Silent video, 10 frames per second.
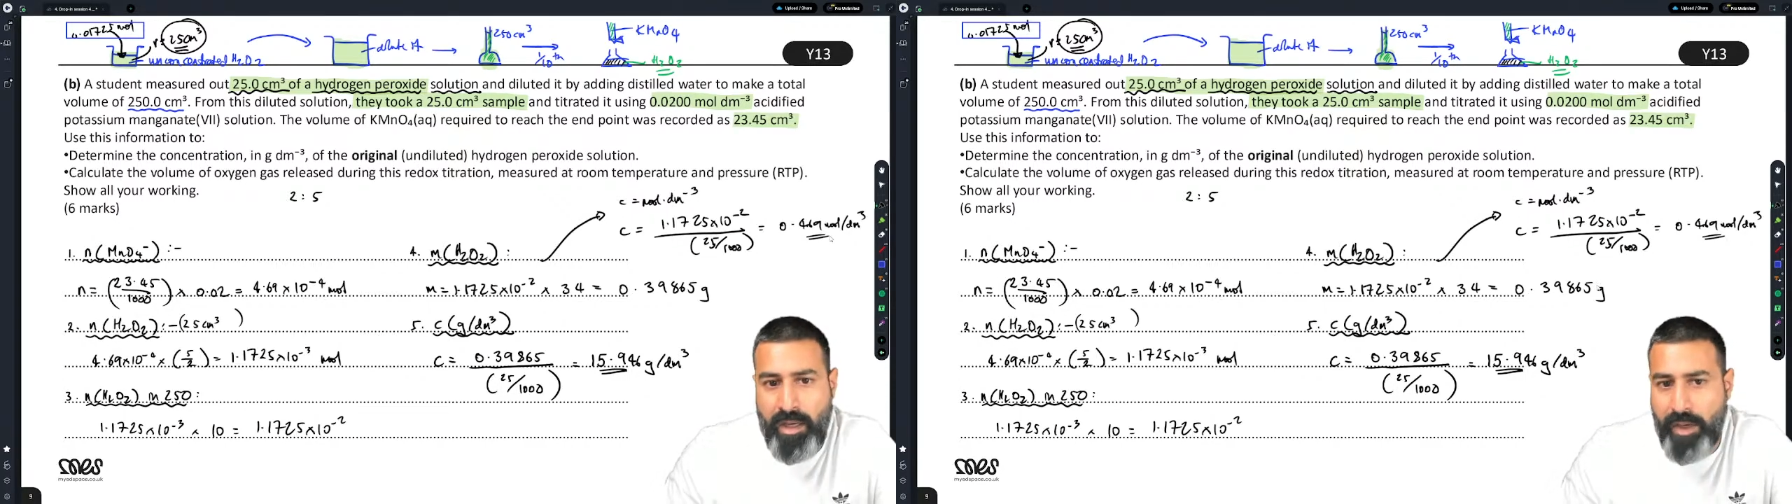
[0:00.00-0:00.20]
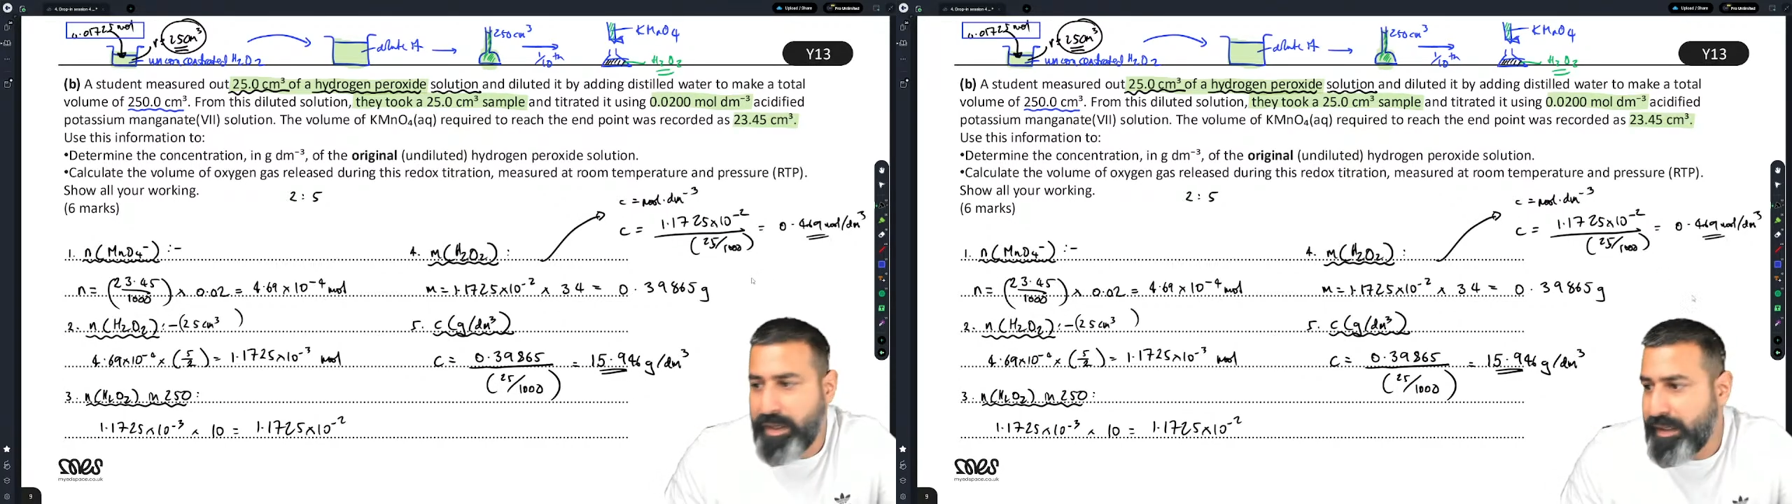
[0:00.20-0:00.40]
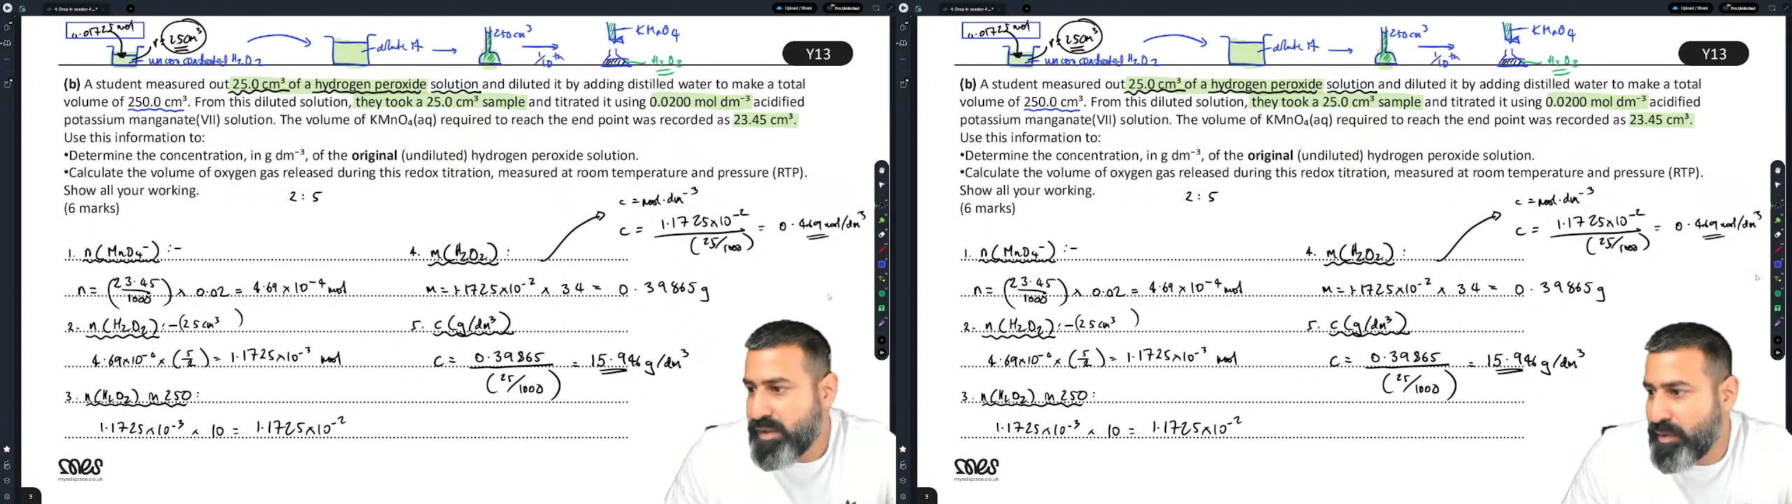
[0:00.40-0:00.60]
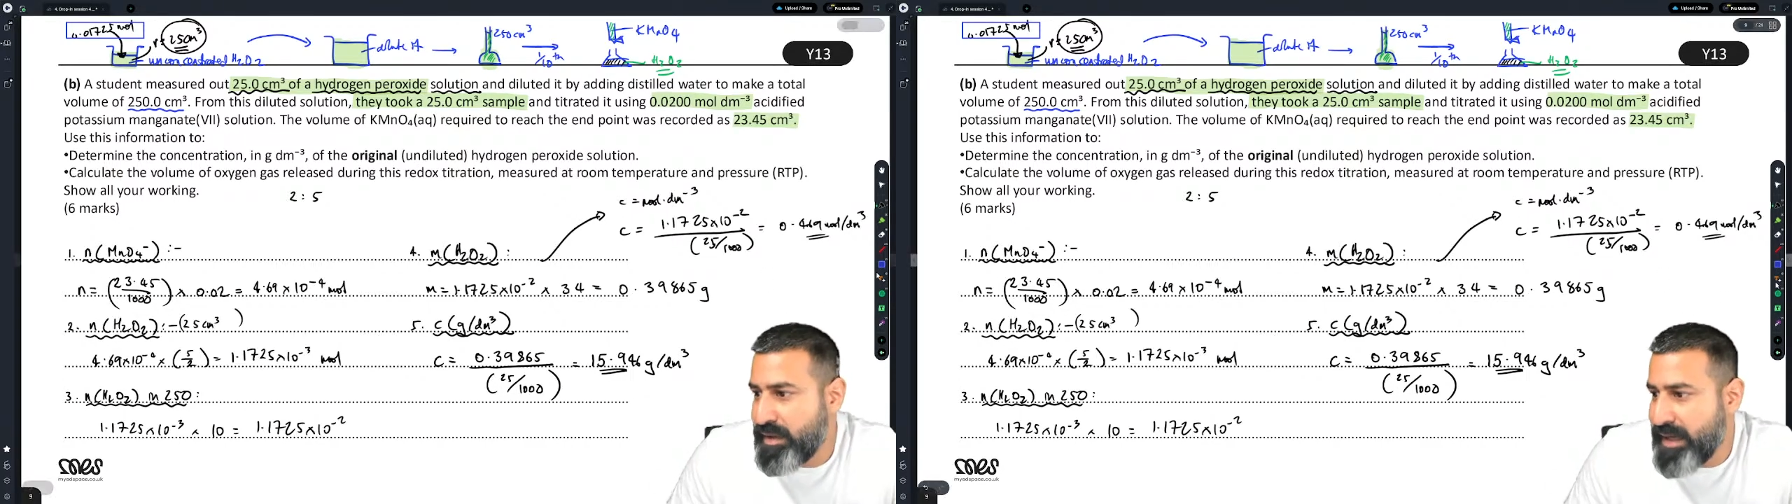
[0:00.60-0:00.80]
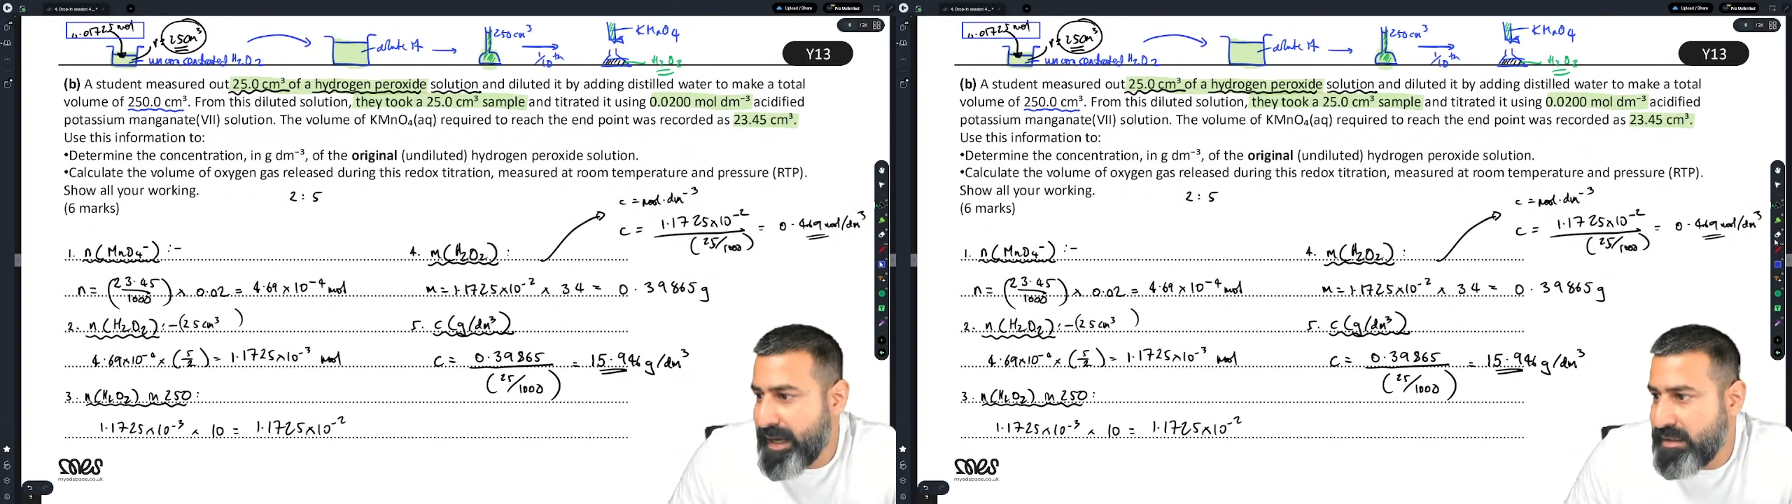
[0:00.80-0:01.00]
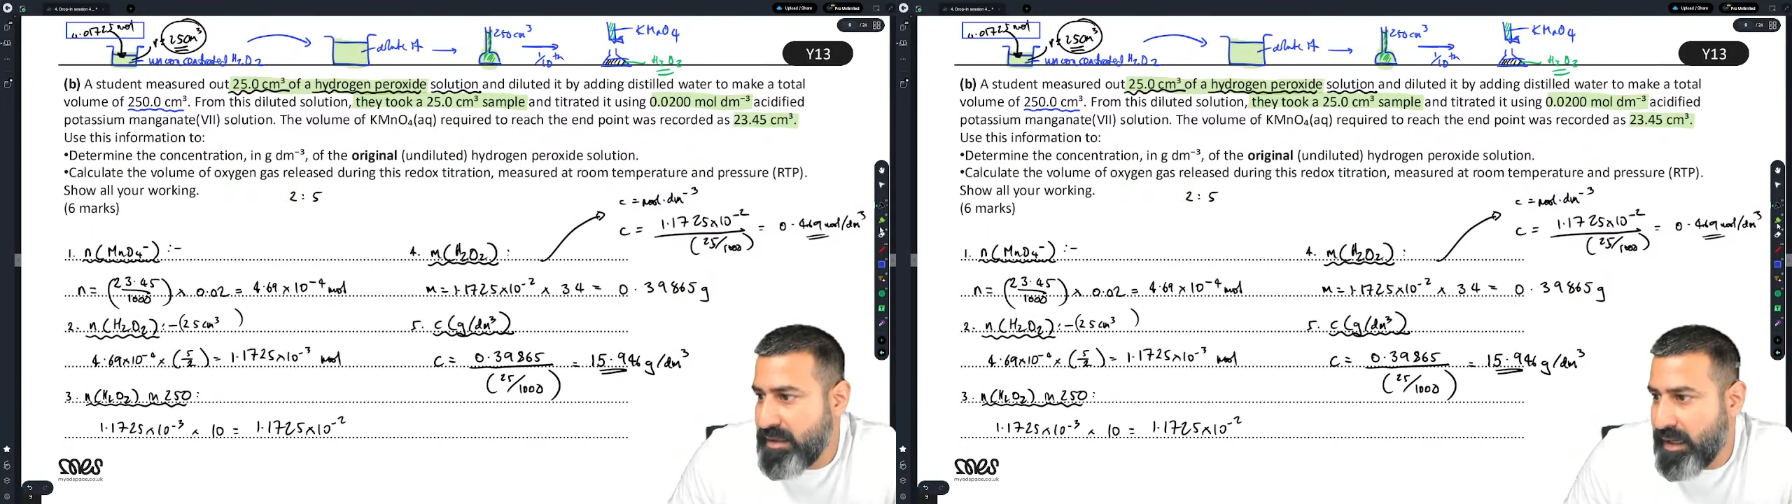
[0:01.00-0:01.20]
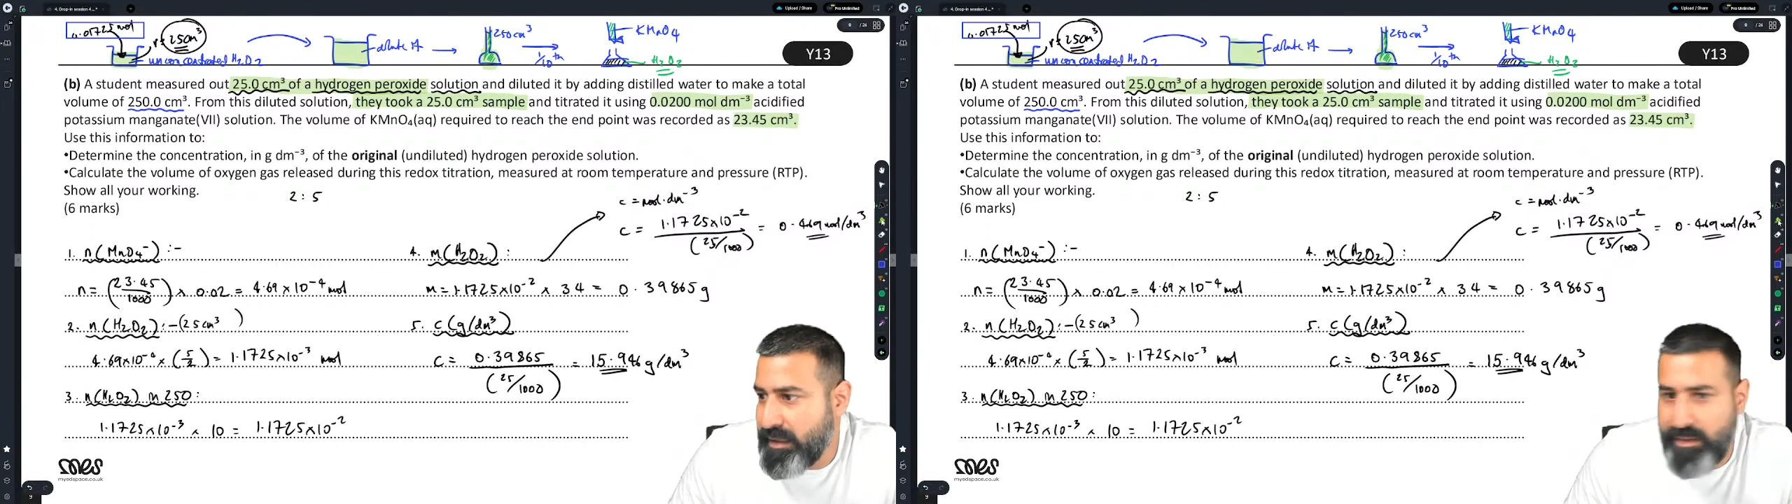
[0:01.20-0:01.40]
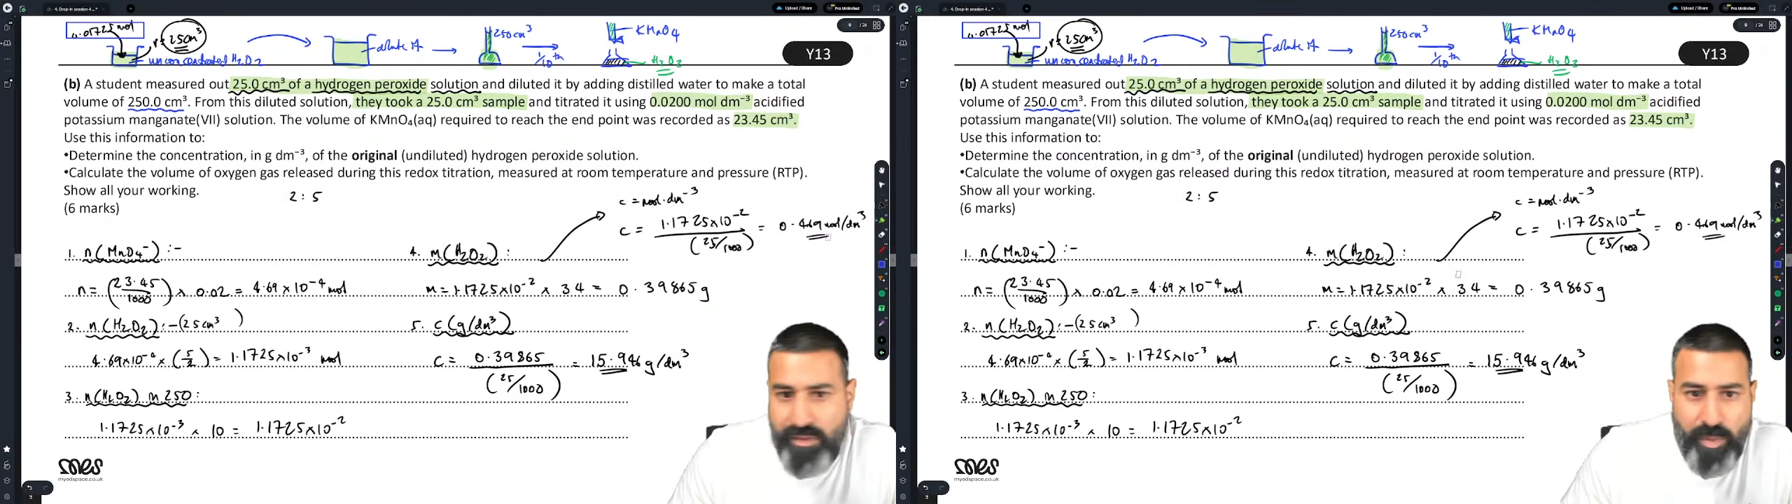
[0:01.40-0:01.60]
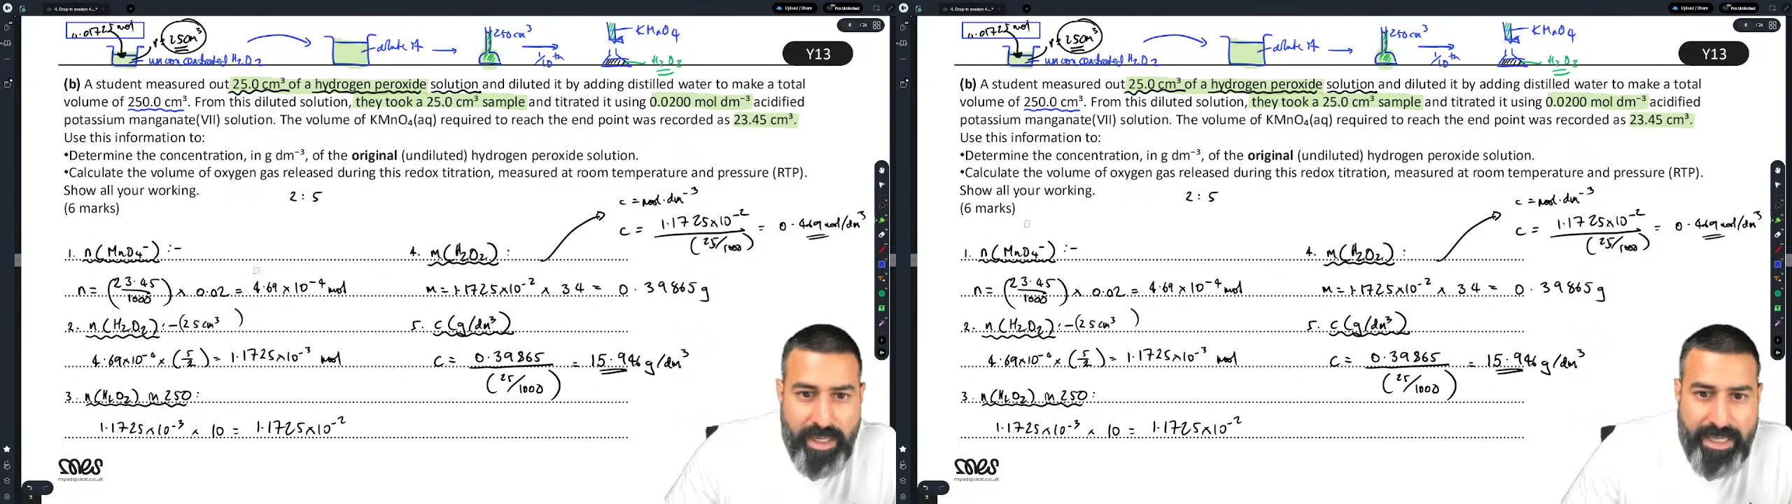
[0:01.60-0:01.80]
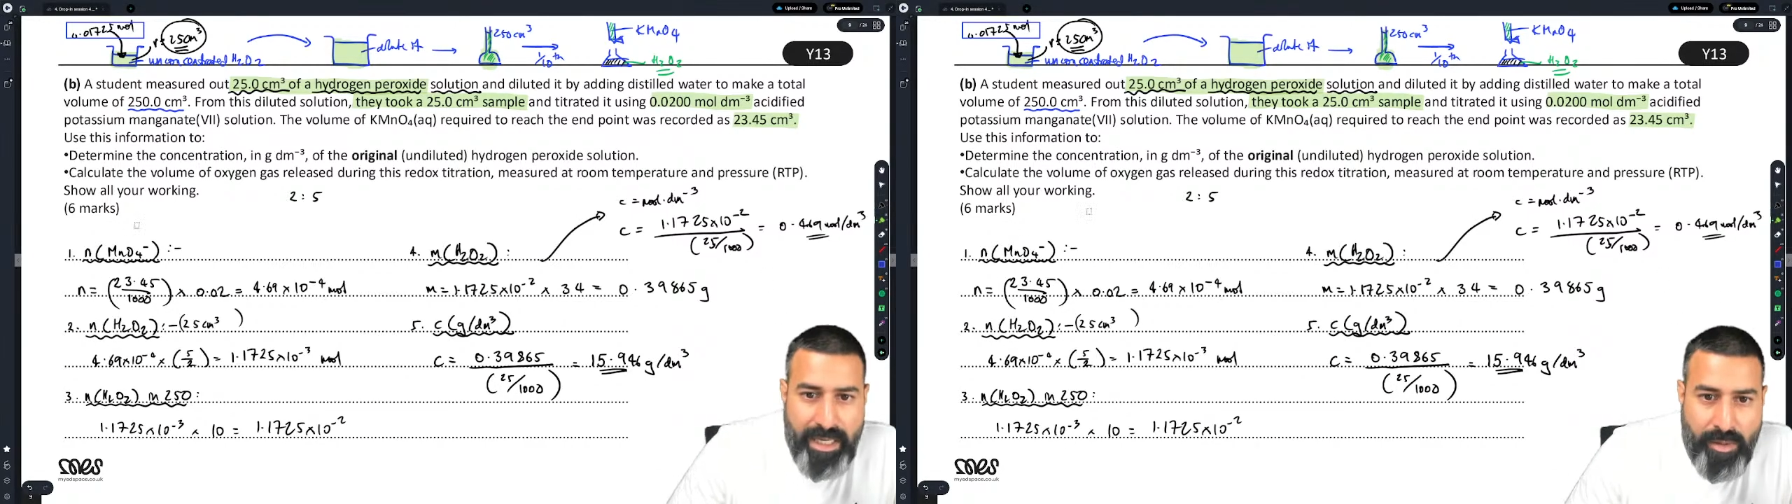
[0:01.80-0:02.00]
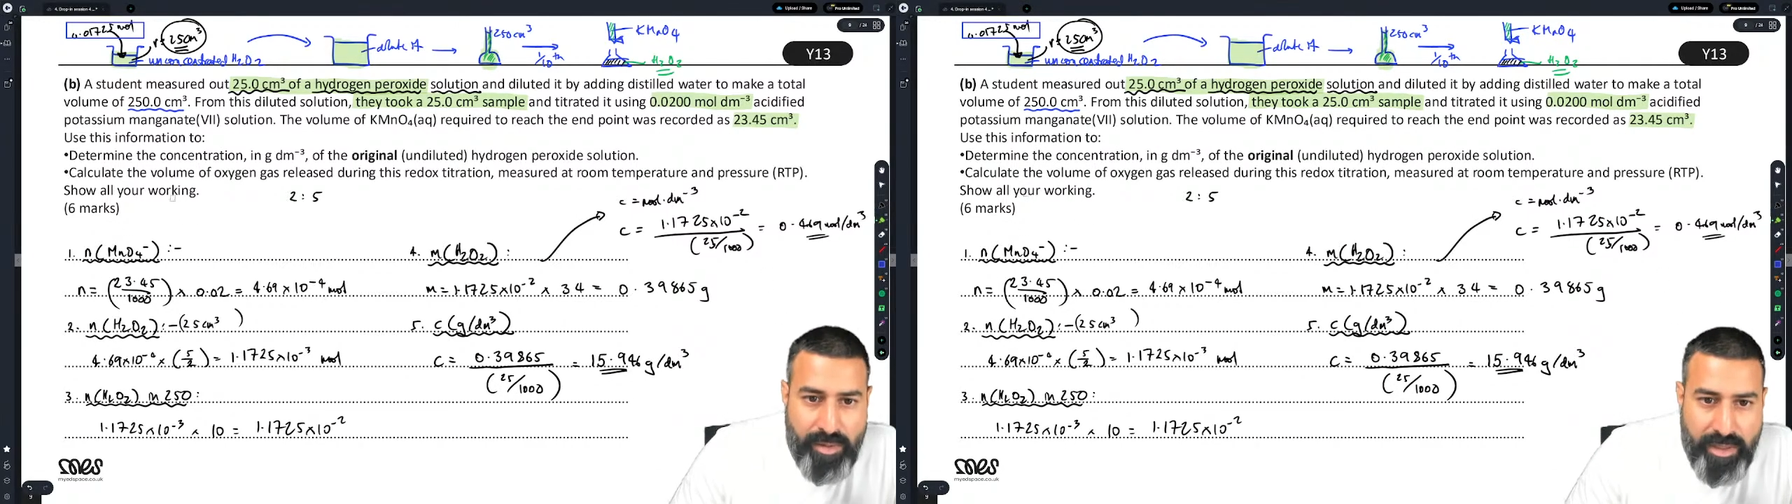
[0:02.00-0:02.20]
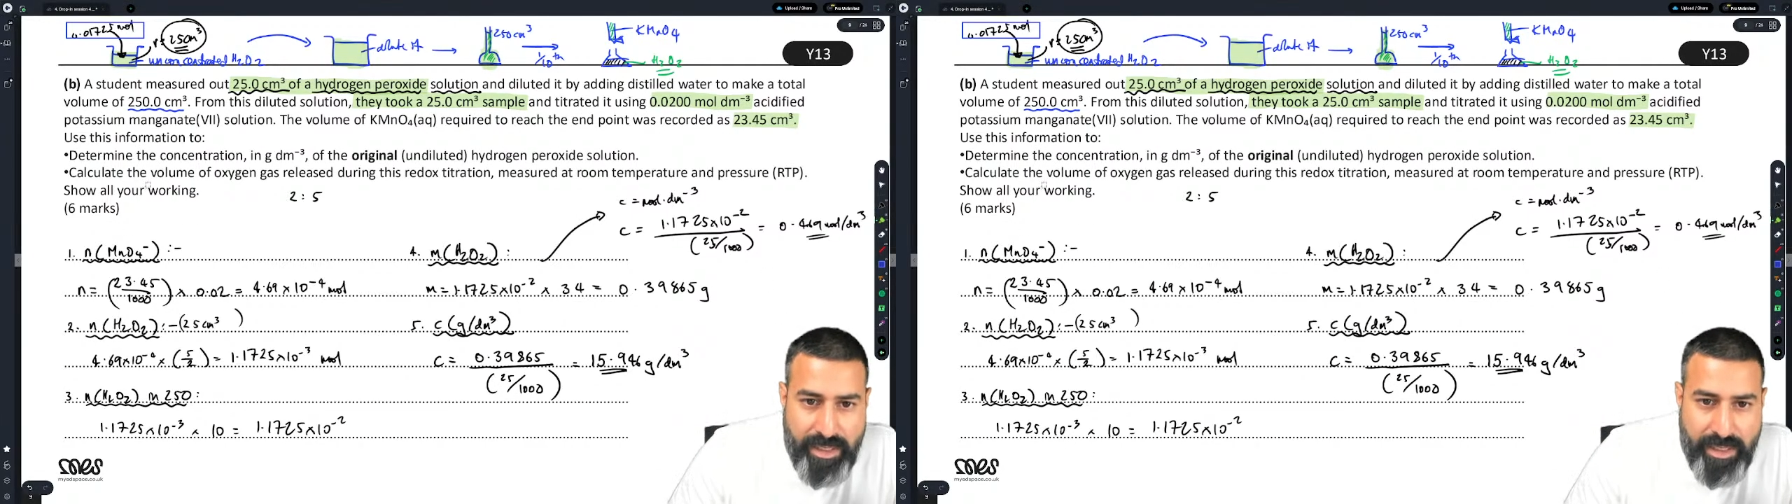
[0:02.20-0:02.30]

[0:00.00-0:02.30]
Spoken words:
Okay, so next I need to work out